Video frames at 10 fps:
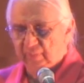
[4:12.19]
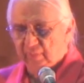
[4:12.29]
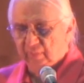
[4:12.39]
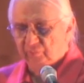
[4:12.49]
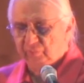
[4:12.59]

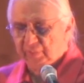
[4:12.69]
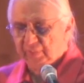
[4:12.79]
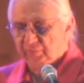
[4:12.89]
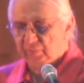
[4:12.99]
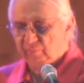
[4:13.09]
treaties,
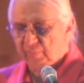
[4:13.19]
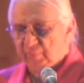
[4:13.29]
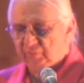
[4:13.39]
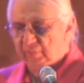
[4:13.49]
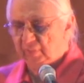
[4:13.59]
agreements,
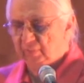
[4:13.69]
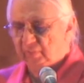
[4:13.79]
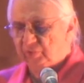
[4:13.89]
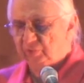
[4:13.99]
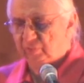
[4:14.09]
and other
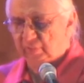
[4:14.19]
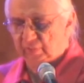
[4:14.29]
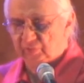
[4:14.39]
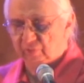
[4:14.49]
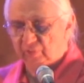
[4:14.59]

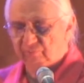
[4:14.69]
constructive